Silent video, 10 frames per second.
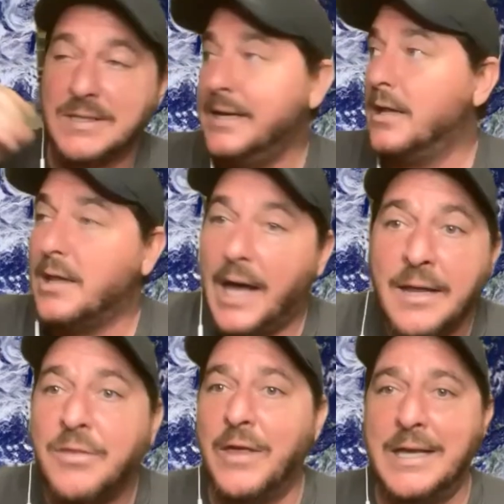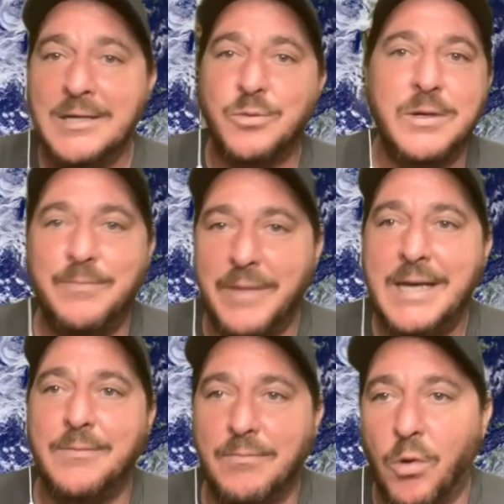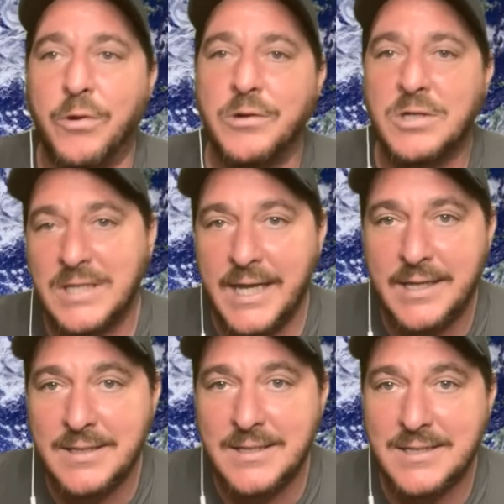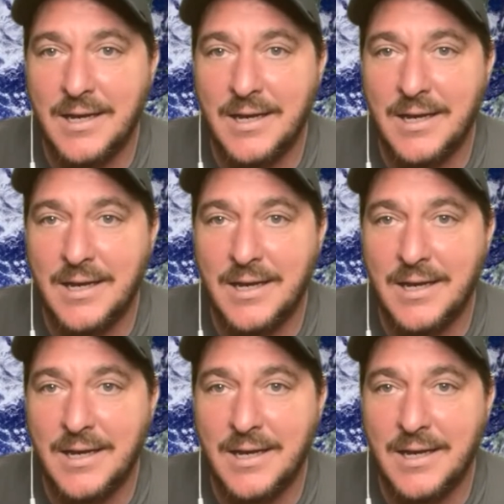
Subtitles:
then a lot of things would make more sense.